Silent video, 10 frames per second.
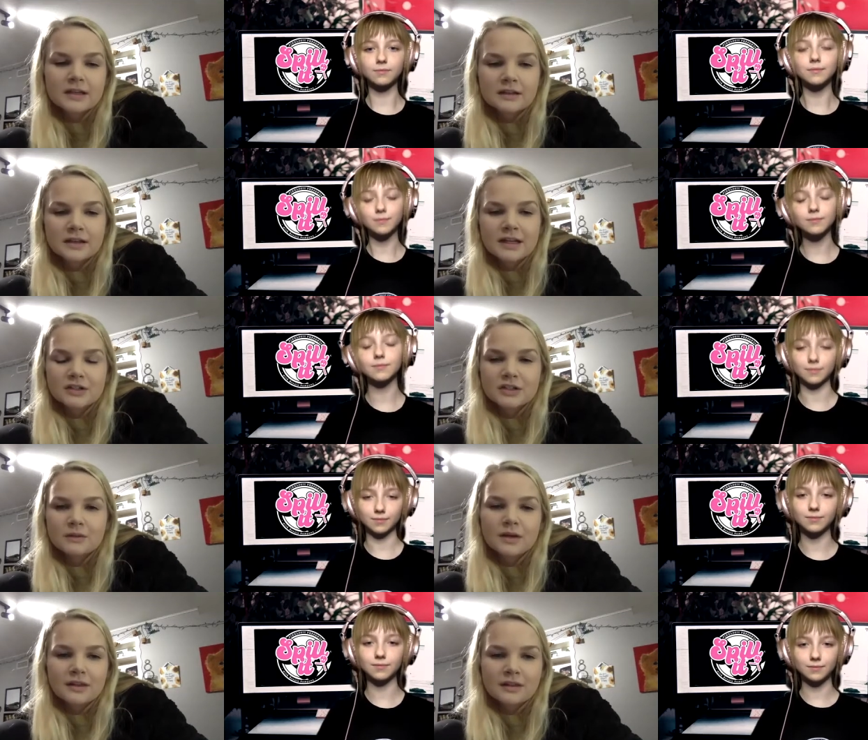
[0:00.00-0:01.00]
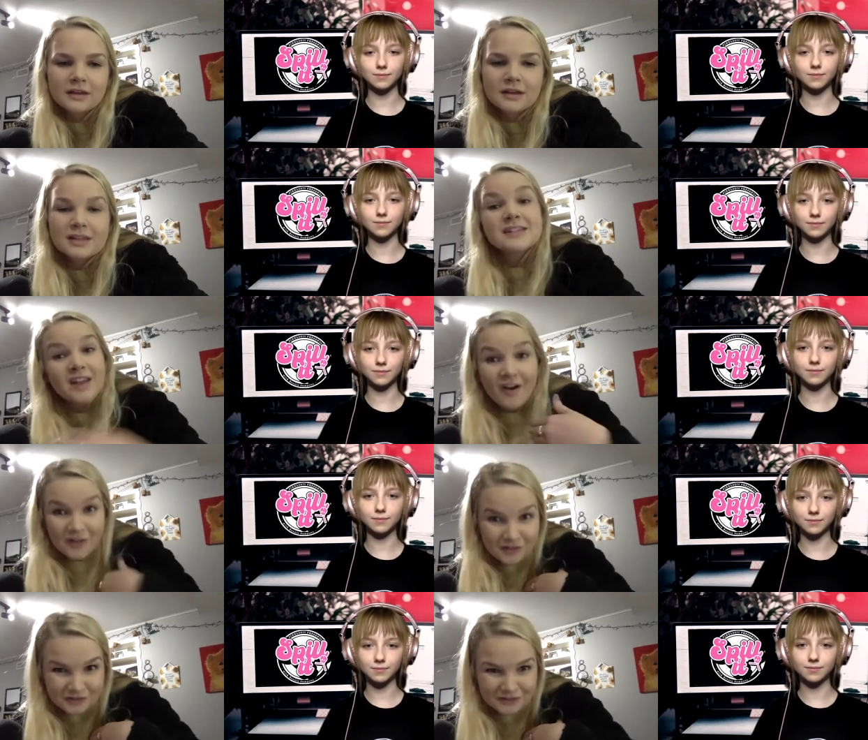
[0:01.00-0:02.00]
Speaker 1: connection with
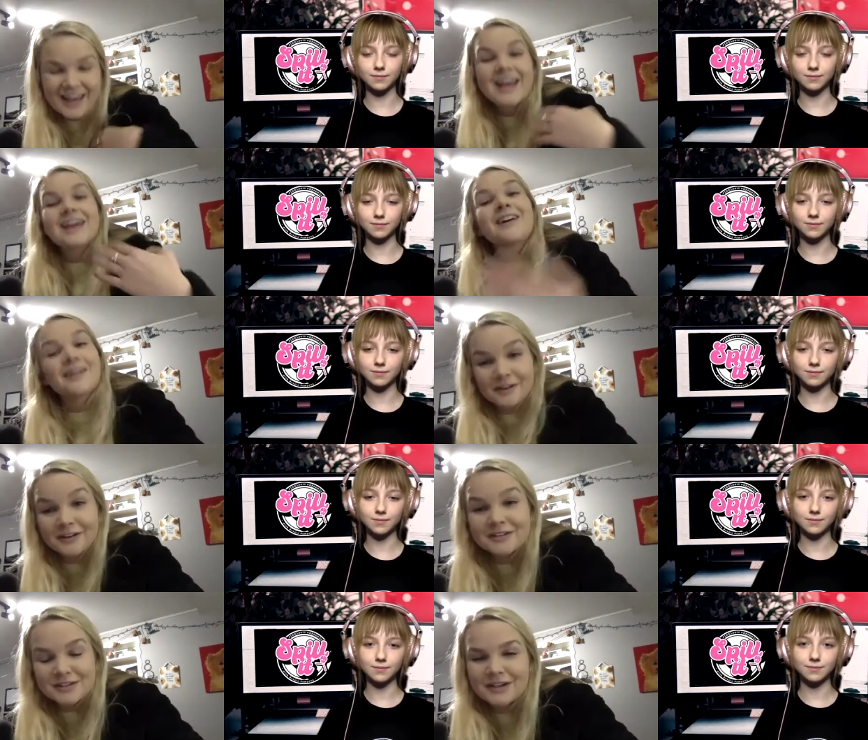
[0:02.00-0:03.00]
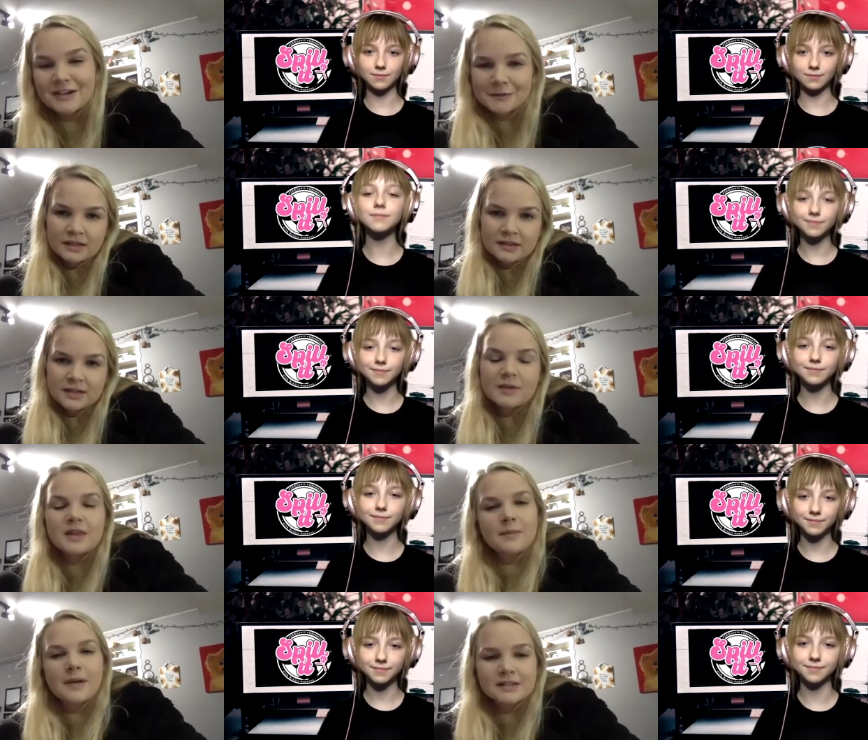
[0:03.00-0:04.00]
self and others, you know, to be
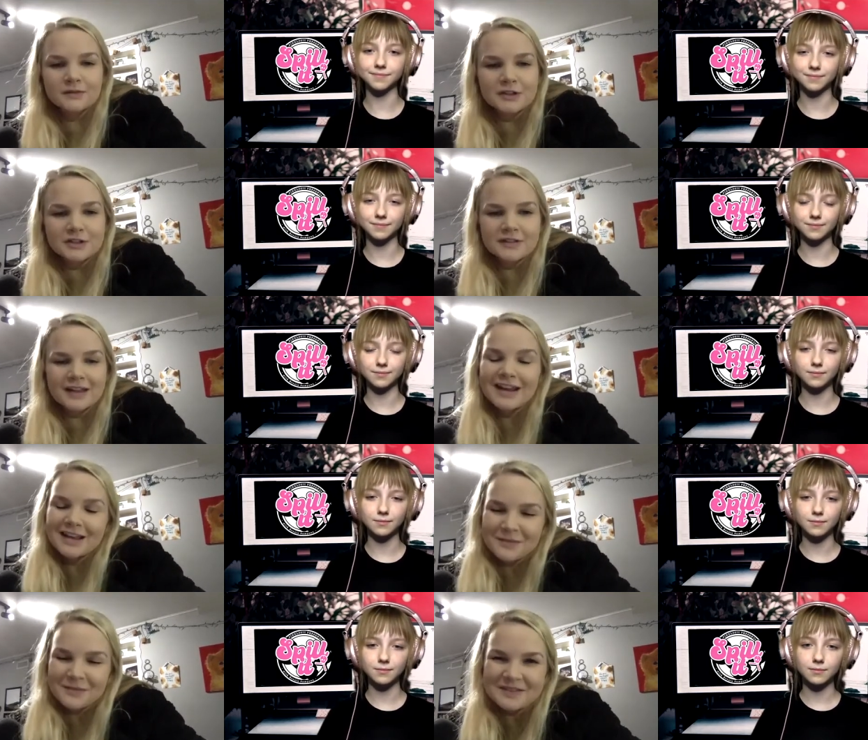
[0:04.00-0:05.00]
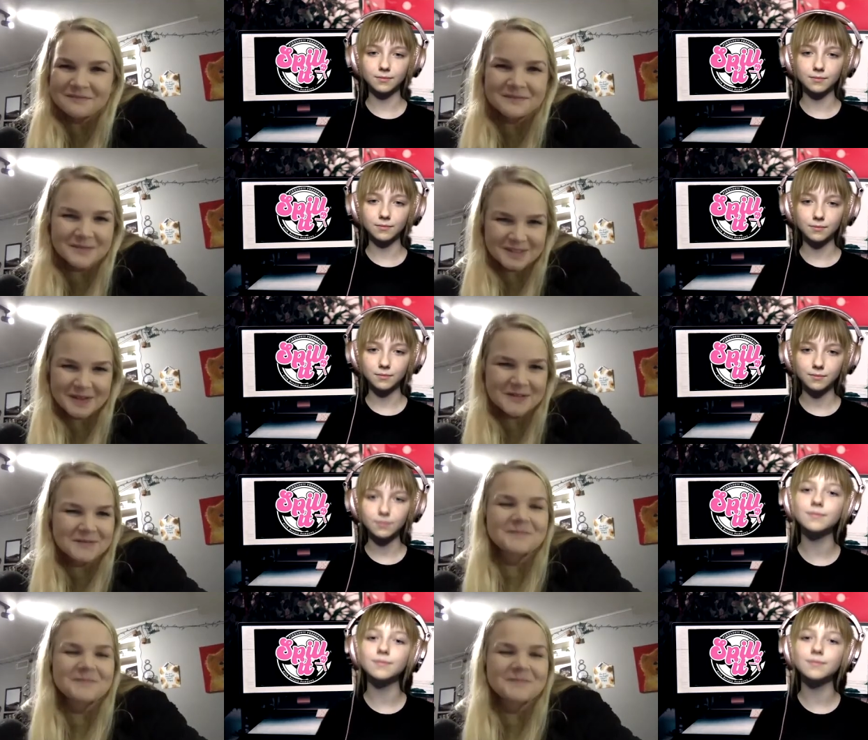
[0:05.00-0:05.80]
the best version that I can be, so.